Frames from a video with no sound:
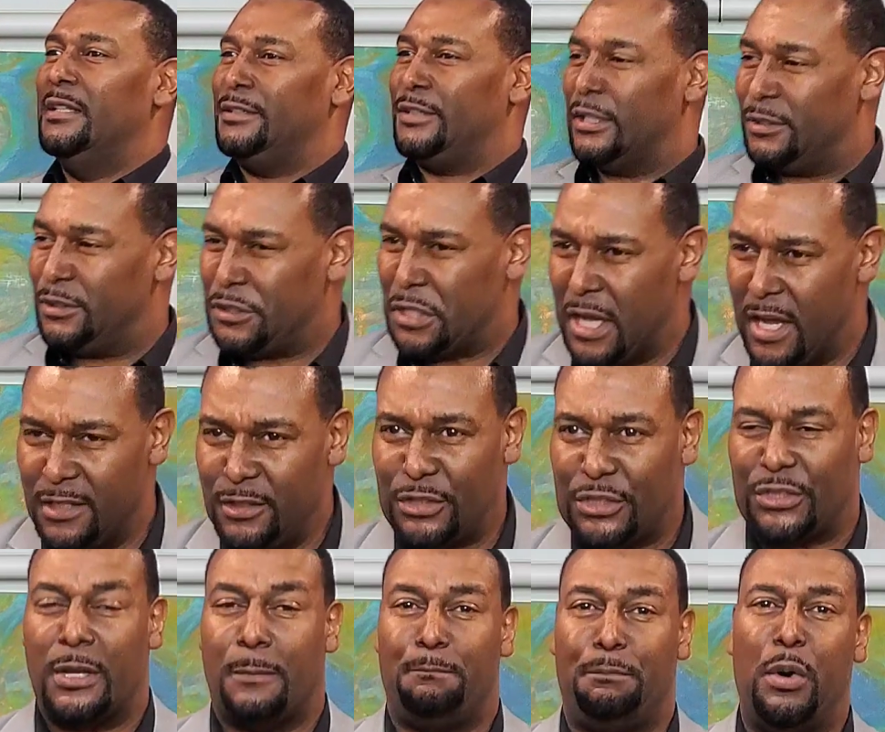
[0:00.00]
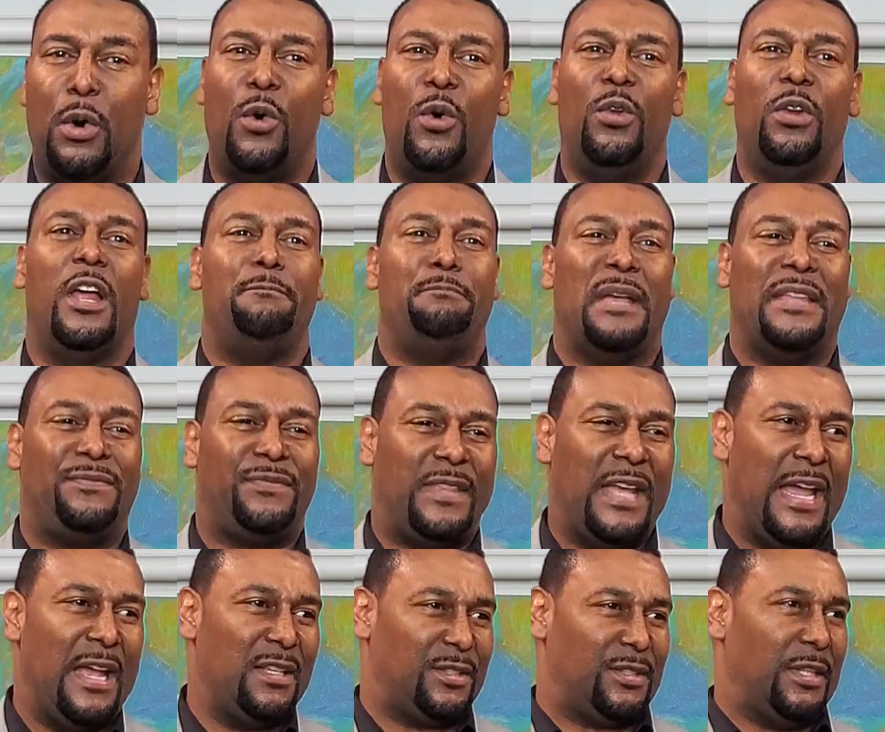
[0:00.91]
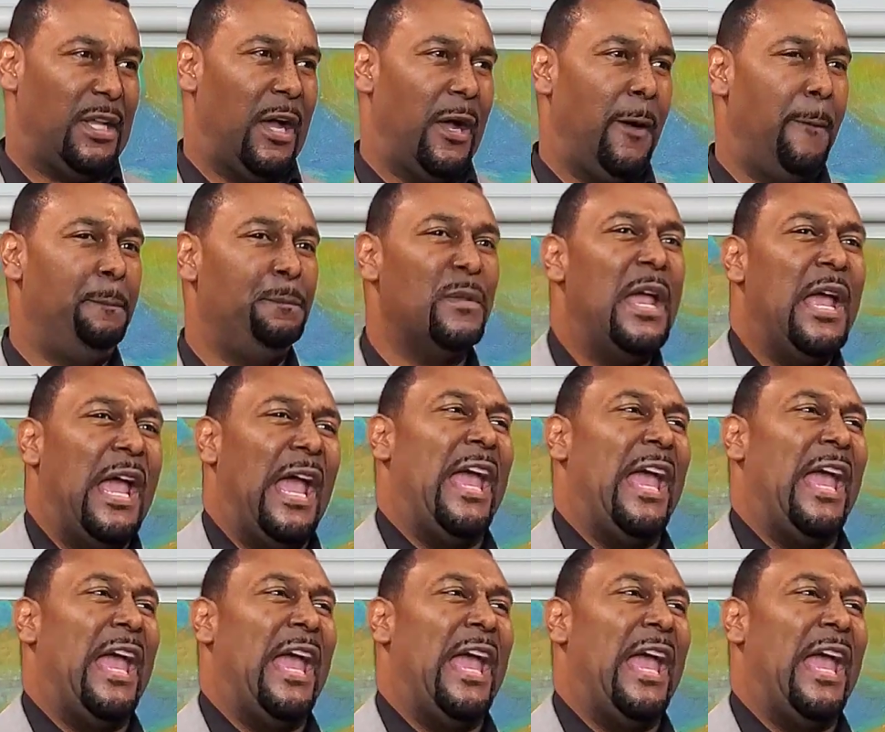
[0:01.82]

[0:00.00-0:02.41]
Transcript: to touch the pool of Bethesda,